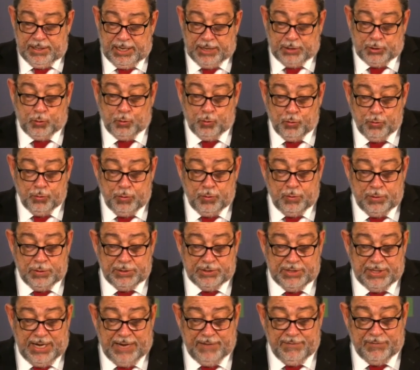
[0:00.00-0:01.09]
that two
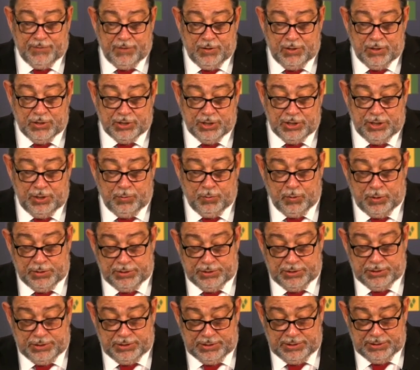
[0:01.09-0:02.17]
roads diverge in the
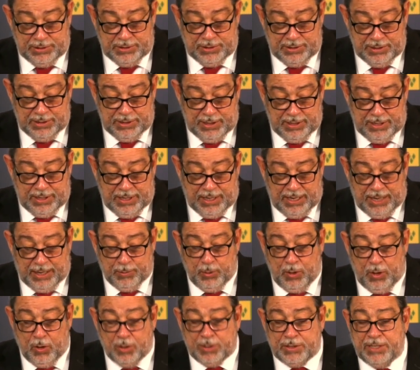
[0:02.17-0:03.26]
woods,
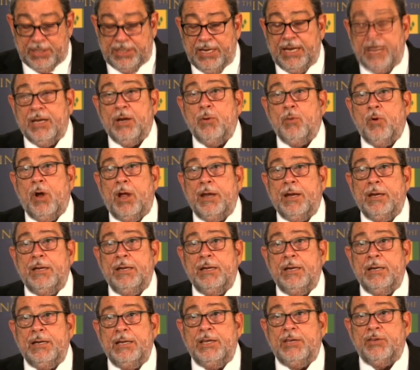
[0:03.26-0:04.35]
and we ought to take the
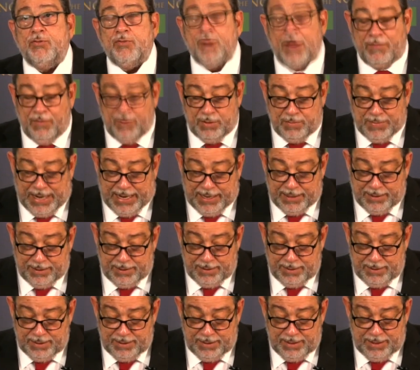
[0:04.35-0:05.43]
one least traveled by,
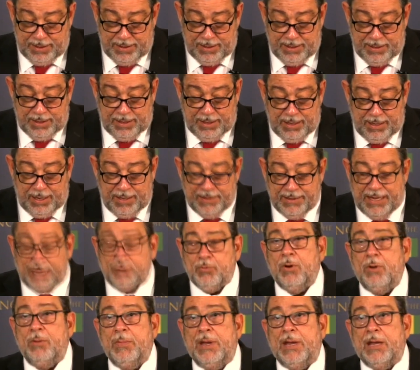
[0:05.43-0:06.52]
and
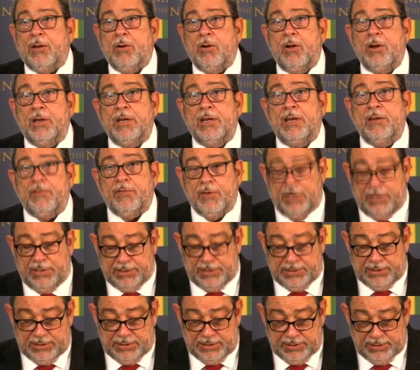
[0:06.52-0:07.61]
that will make all the
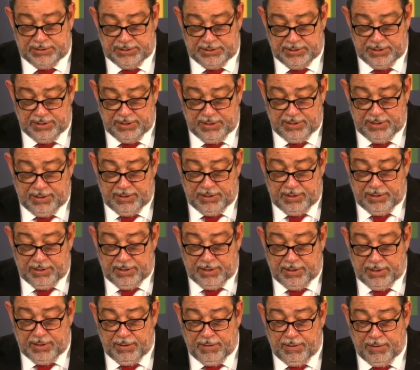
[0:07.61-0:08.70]
difference.
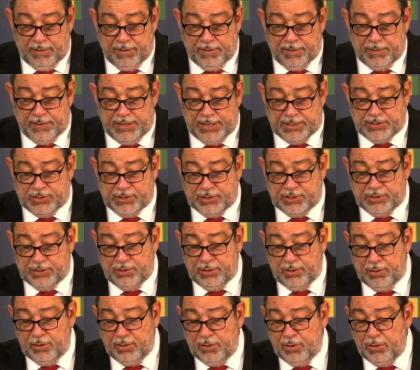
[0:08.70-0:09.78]
This
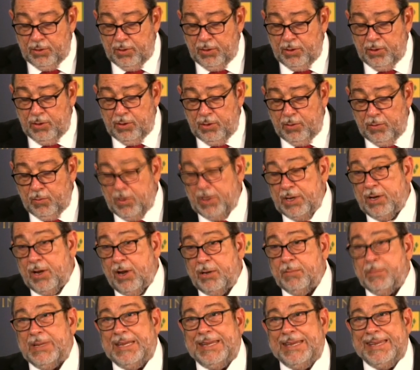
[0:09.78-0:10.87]
will
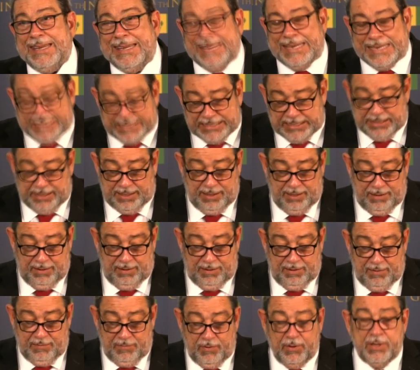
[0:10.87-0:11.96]
not be easy
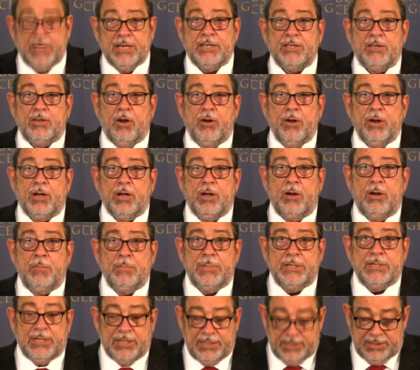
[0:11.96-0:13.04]
for historic
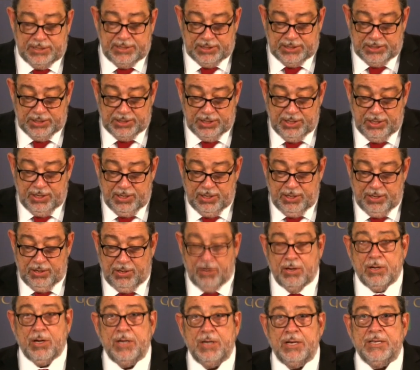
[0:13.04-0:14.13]
combatants
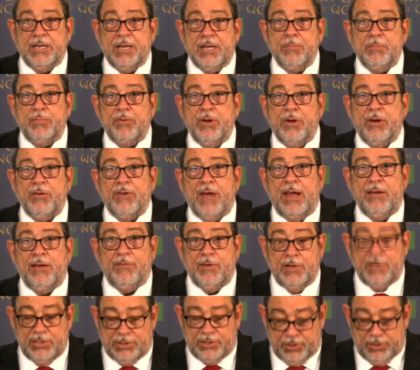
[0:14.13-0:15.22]
or contemporary
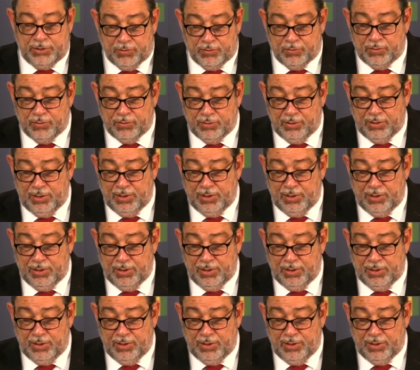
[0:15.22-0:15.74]
rivals to do,